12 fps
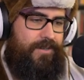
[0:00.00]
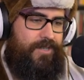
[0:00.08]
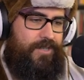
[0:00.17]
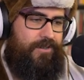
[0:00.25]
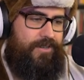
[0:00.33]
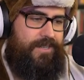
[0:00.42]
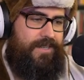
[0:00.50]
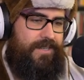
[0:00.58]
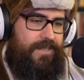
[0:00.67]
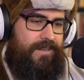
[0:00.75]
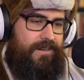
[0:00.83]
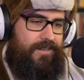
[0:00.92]
Are you sure
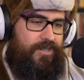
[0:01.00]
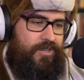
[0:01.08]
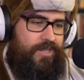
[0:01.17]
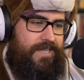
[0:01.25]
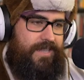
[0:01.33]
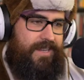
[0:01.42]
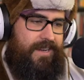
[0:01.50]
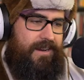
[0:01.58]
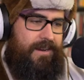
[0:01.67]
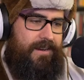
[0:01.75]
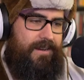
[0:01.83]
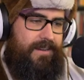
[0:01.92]
are you sure she's in there?